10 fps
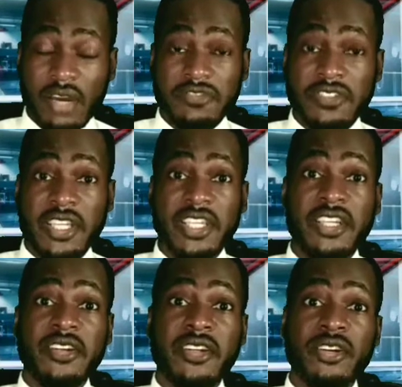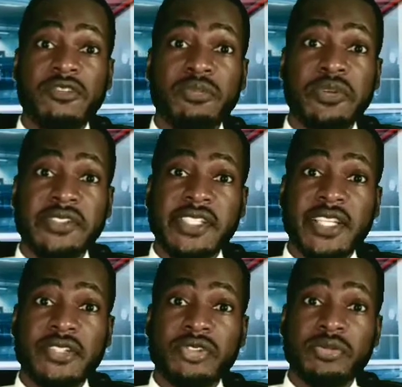after hearing of
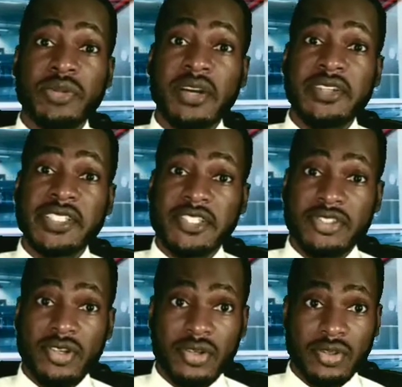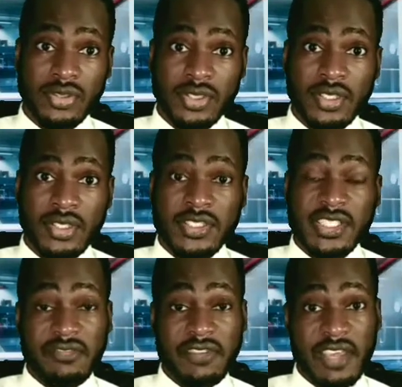President Umaro Sissoko's
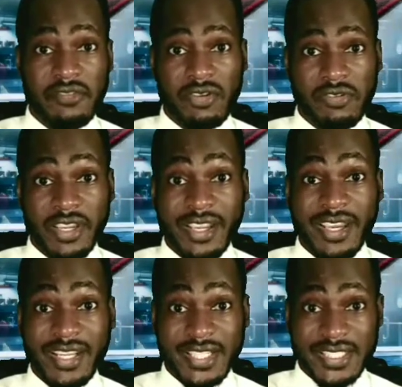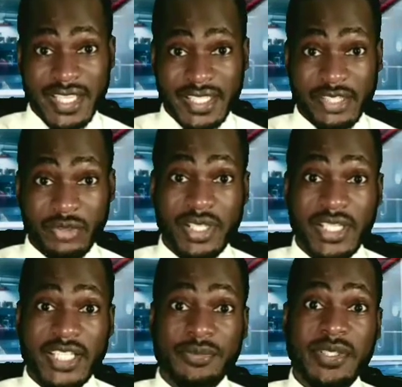survival of a gun attack in what
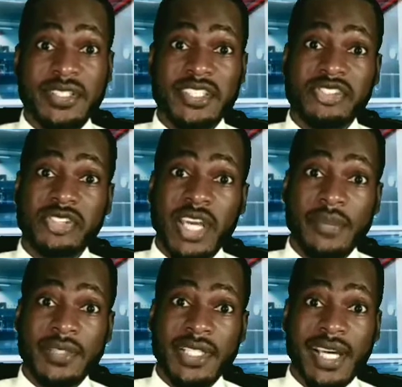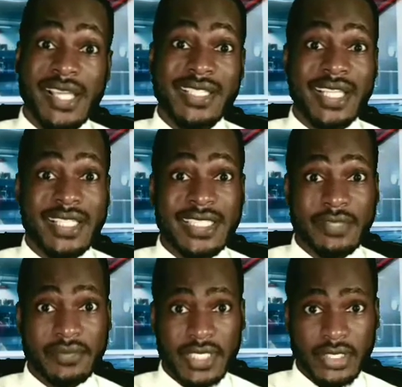has been described as an
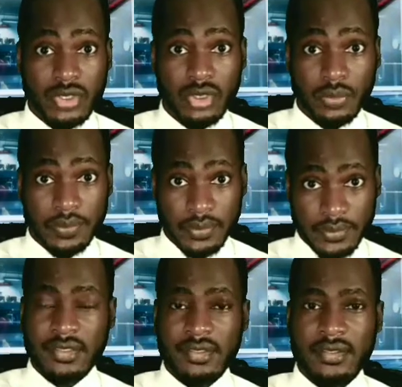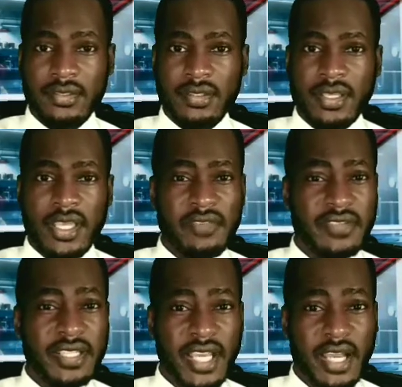attempted coup.
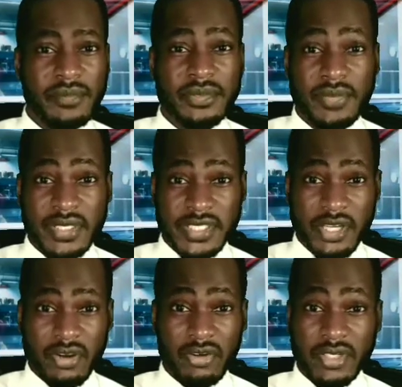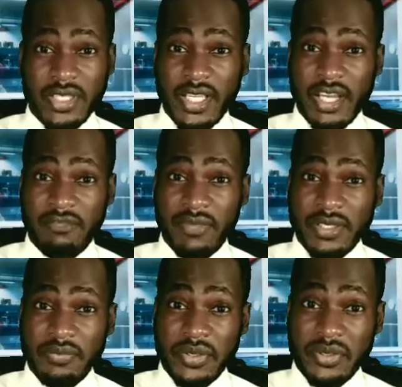Heavily armed men surrounded the
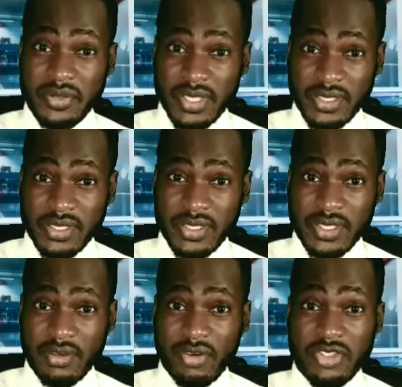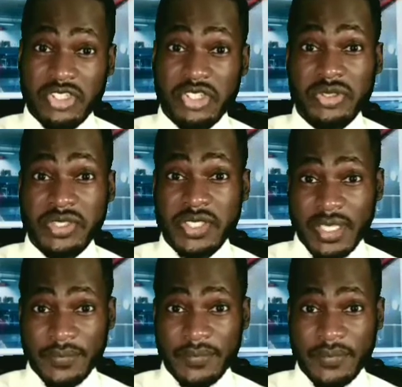government building on Tuesday